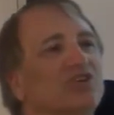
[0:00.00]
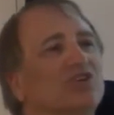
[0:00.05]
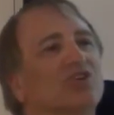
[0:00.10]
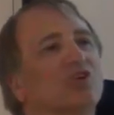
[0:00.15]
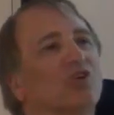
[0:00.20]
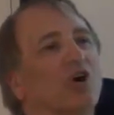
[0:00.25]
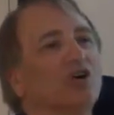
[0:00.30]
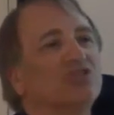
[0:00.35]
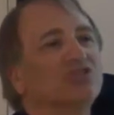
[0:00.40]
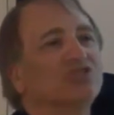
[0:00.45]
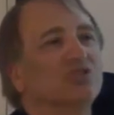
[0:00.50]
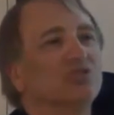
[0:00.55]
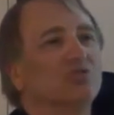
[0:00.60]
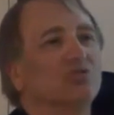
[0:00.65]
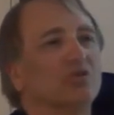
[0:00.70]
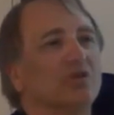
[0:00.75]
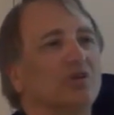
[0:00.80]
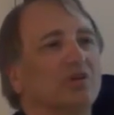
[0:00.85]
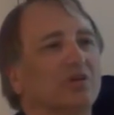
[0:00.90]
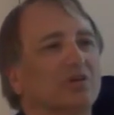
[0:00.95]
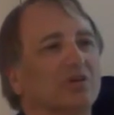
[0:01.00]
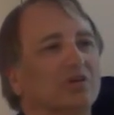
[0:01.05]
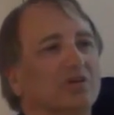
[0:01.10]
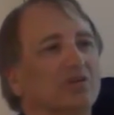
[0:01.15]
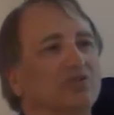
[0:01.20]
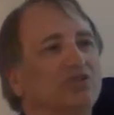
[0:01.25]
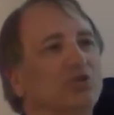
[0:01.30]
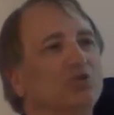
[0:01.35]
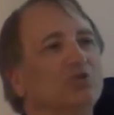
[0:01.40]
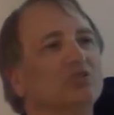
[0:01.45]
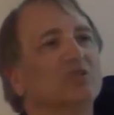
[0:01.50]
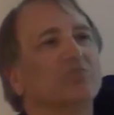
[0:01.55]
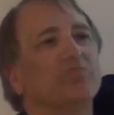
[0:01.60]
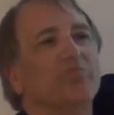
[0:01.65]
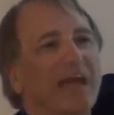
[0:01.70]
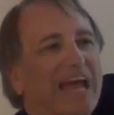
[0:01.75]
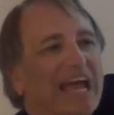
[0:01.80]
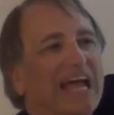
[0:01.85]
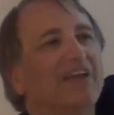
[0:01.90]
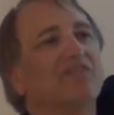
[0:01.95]
but you could also choose a
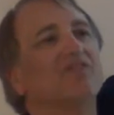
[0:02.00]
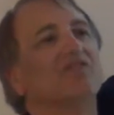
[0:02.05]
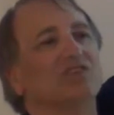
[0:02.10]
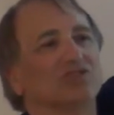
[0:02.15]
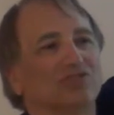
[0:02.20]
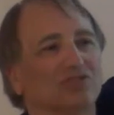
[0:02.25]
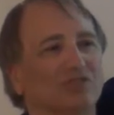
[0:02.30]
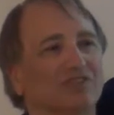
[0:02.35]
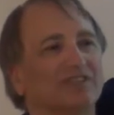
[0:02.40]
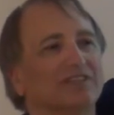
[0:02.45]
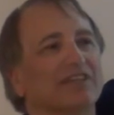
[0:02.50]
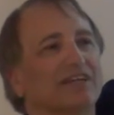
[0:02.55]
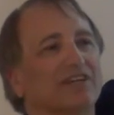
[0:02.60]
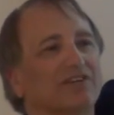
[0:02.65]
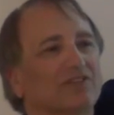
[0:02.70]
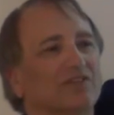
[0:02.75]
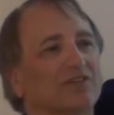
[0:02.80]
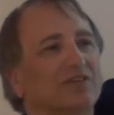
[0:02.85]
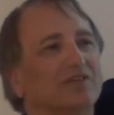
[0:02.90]
bad visualization.